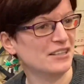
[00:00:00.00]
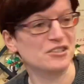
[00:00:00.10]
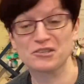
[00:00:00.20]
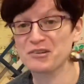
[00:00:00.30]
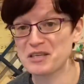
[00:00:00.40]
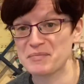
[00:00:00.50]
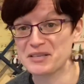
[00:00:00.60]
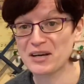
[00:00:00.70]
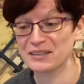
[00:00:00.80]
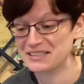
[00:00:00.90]
Just Christmas
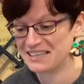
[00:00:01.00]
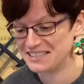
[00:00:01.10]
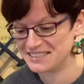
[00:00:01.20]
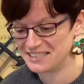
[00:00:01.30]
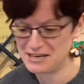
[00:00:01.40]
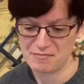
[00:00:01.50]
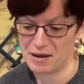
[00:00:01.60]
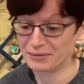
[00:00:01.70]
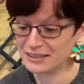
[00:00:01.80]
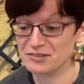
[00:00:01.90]
holidays. I
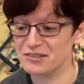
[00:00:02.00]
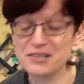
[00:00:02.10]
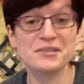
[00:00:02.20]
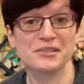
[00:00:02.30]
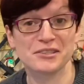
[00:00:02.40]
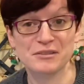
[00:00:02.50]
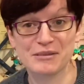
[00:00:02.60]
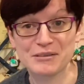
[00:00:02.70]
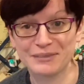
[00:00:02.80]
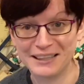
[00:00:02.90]
will introduce you to some
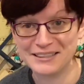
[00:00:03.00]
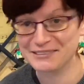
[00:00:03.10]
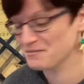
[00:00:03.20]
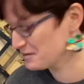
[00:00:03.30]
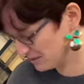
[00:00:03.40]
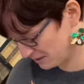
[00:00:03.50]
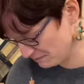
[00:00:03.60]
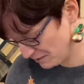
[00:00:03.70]
of them later, I'm sure.